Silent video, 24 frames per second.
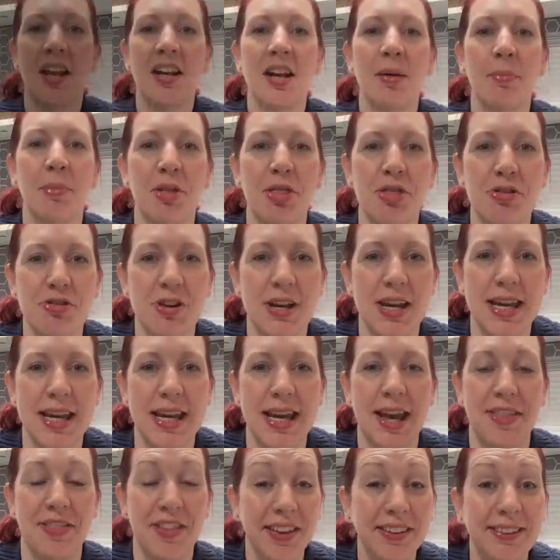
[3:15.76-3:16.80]
Number three,
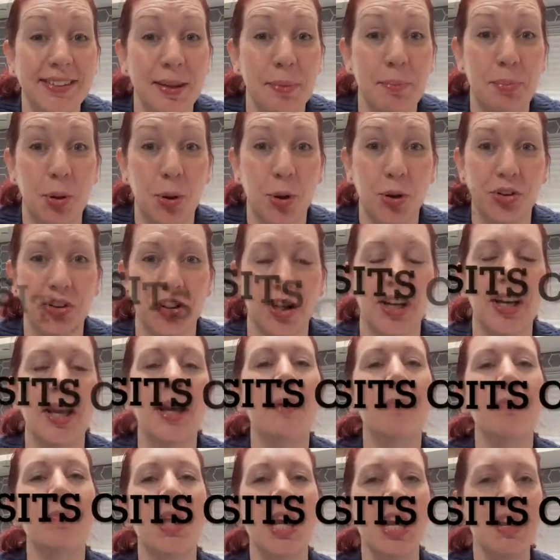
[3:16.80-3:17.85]
and this is important,
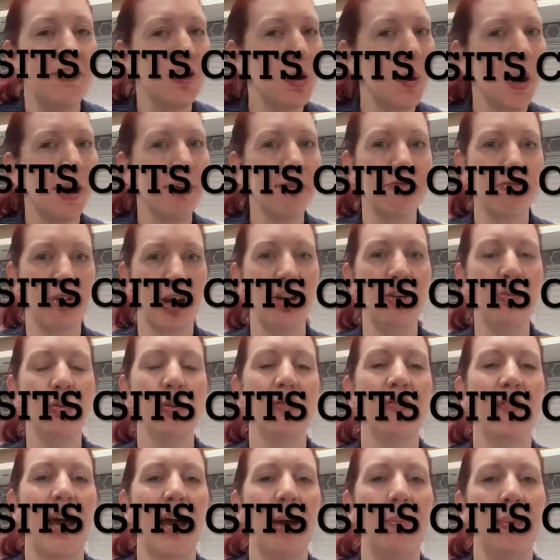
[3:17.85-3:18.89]
if you have friends or
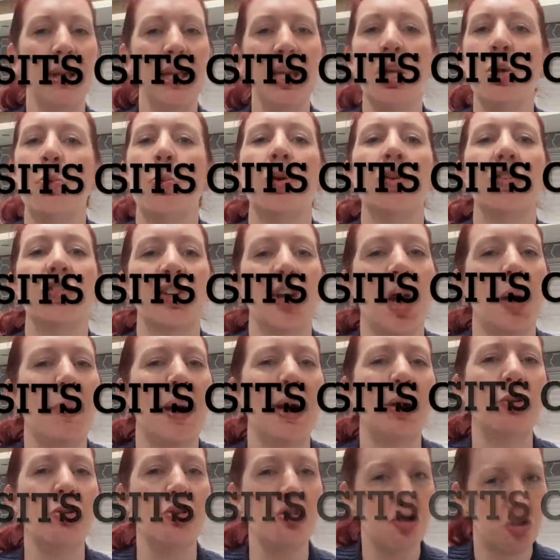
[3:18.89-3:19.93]
family who want to come
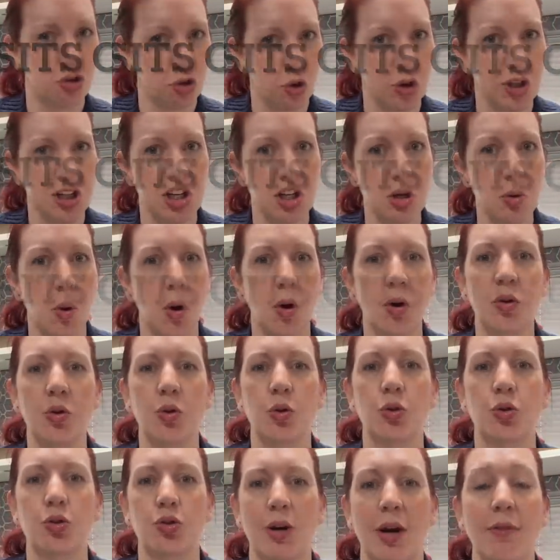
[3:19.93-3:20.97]
out and join you on
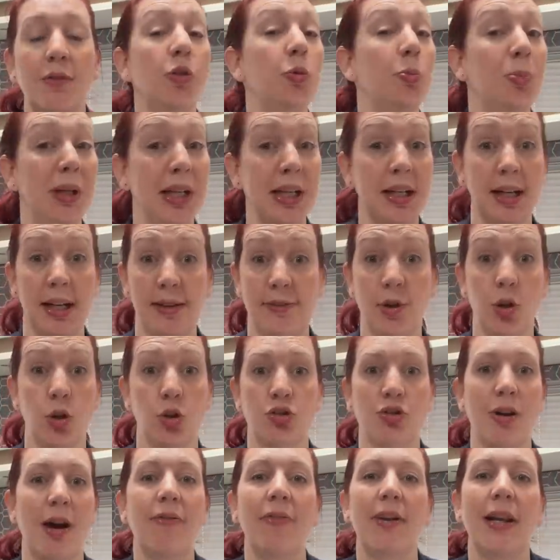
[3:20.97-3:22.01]
your travels, particularly if you're
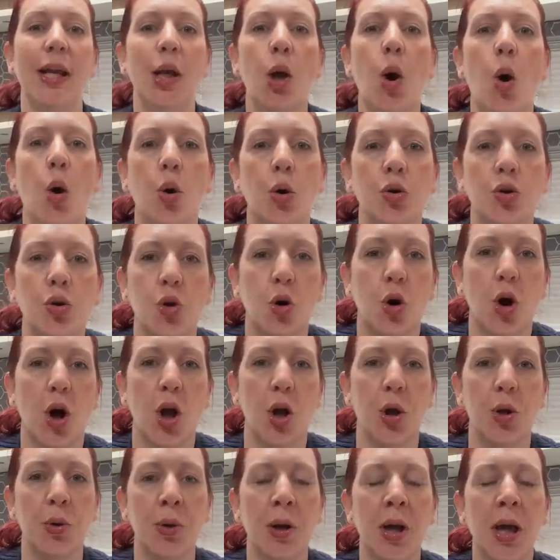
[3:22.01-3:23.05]
traveling on your
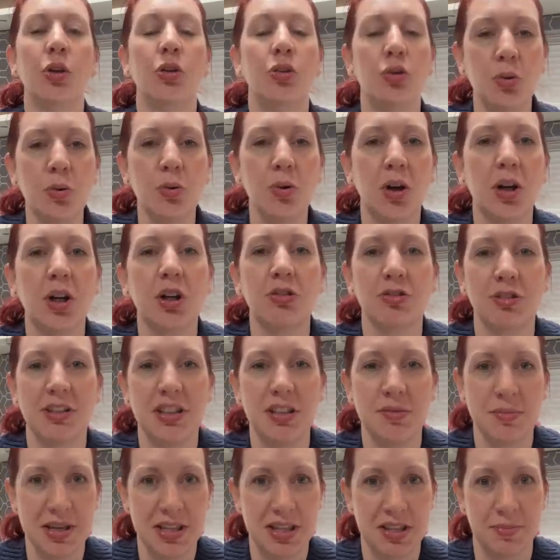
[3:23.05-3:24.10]
own, do not agree
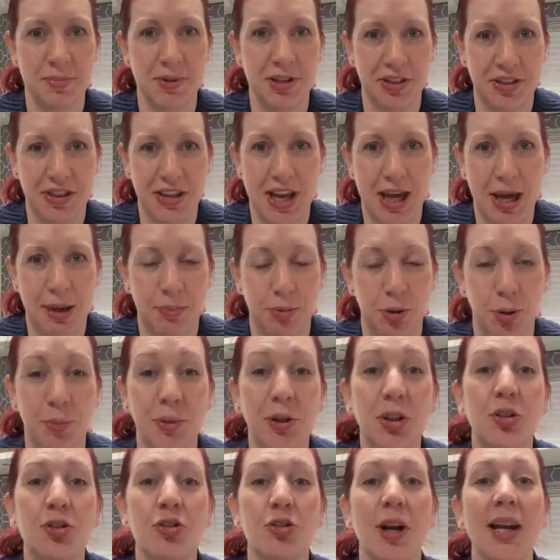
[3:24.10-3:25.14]
to meet them at the airport,
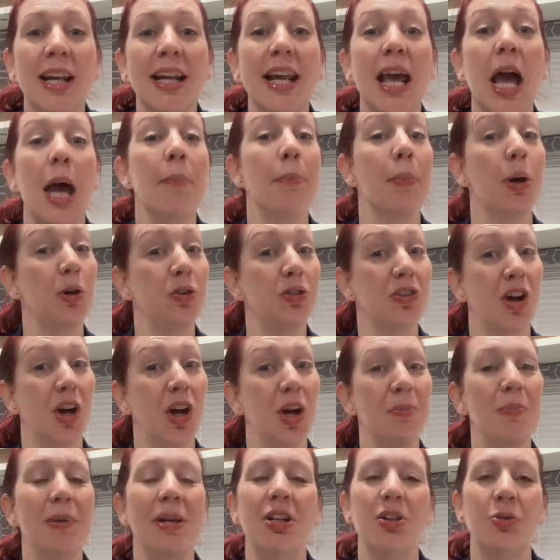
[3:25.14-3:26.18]
because trying to get a
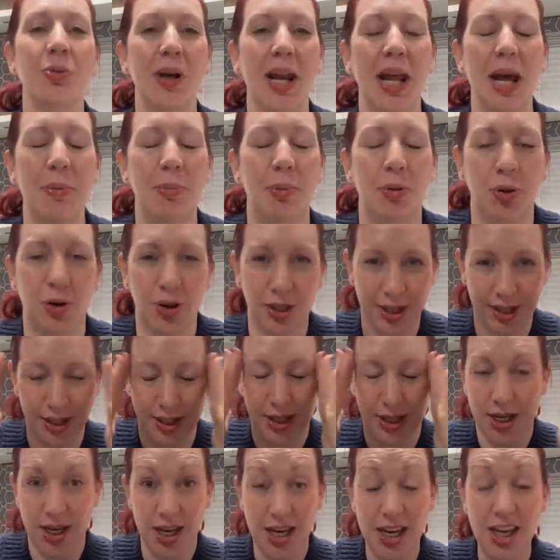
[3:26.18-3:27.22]
motorhome into an airport
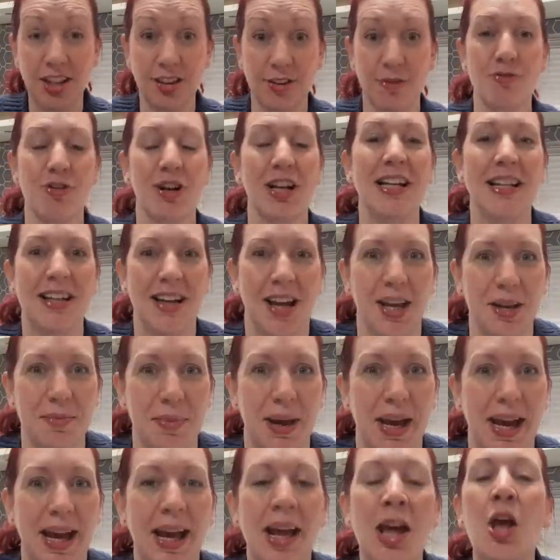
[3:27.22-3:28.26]
is a freaking
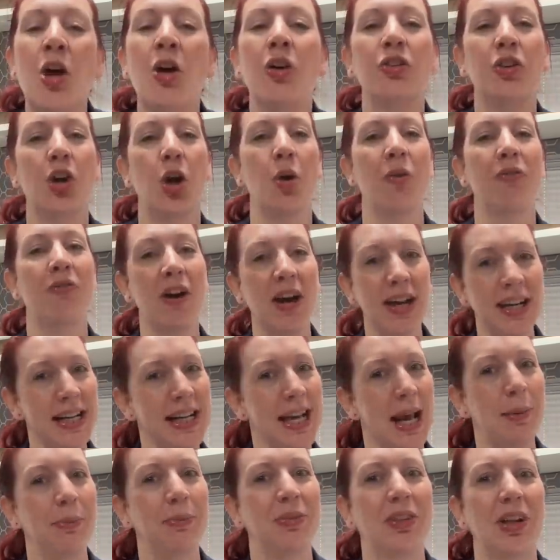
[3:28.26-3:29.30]
nightmare. So find a
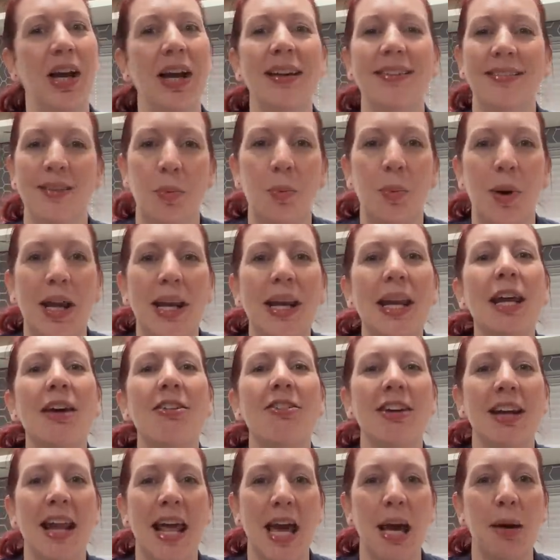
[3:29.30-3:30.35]
campsite somewhere near
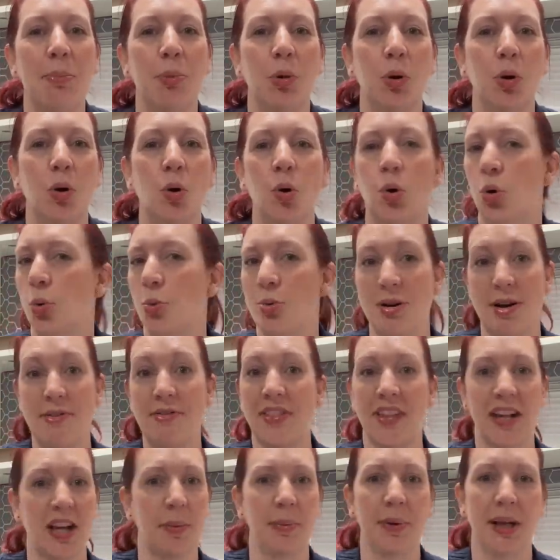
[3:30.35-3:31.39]
an airport or wherever
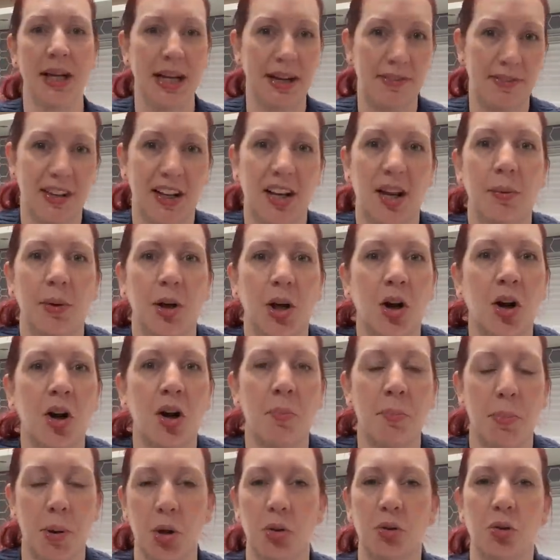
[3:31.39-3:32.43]
they're coming in, if they're coming on a
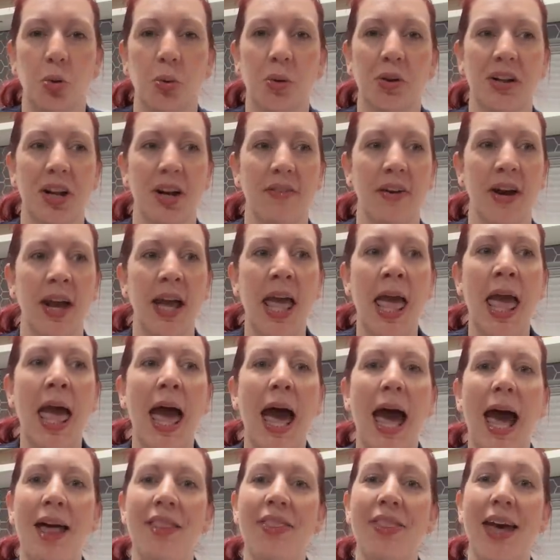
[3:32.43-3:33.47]
boat or whatever,
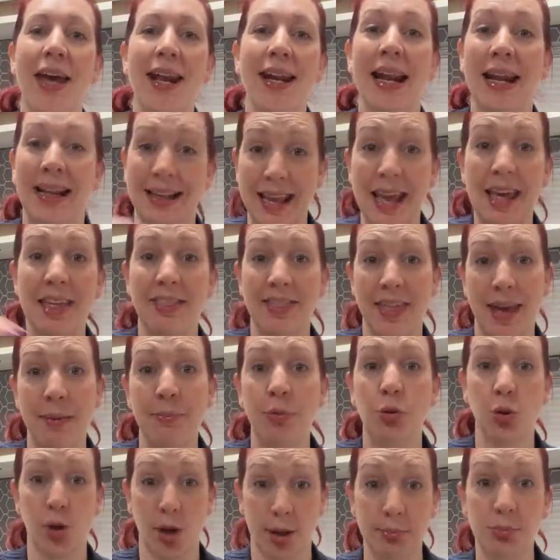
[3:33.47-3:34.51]
and then get them
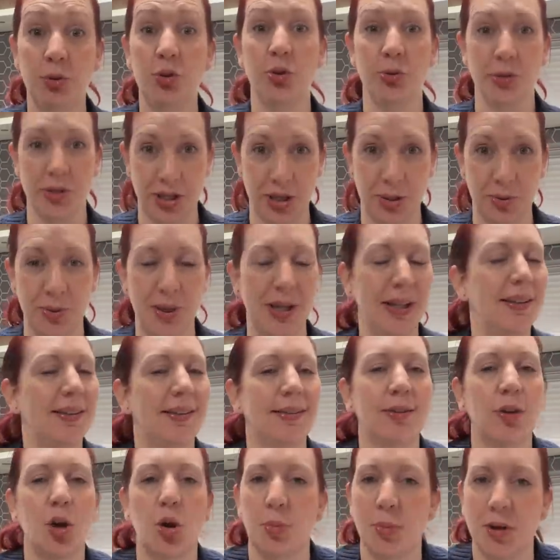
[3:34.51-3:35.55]
to come to you. It's
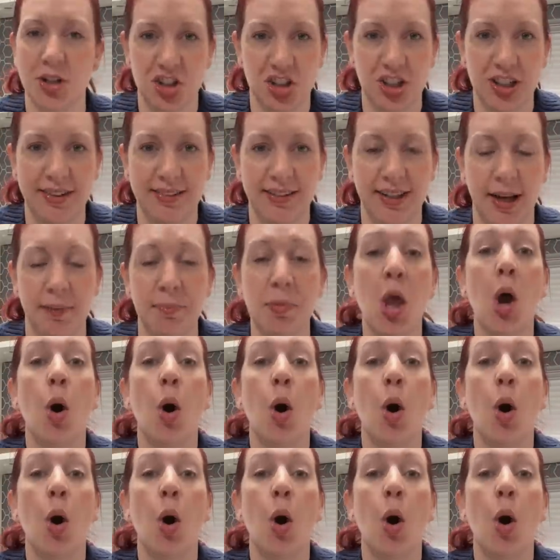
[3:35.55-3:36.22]
so much easier.